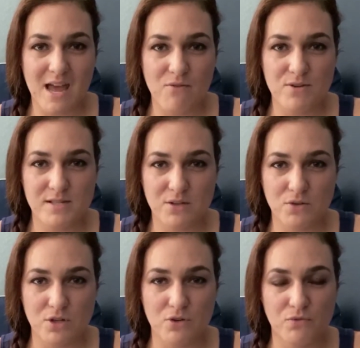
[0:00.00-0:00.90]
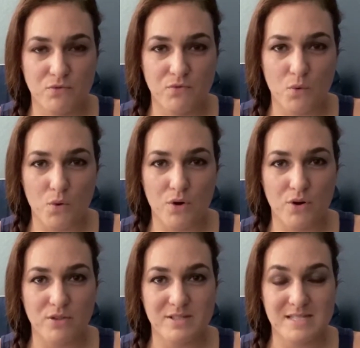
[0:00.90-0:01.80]
every single year
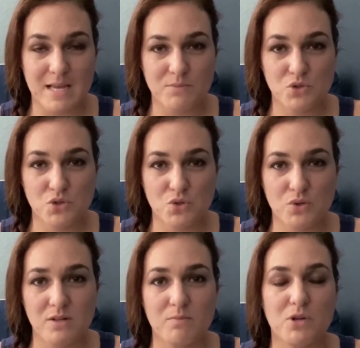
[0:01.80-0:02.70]
for the same student,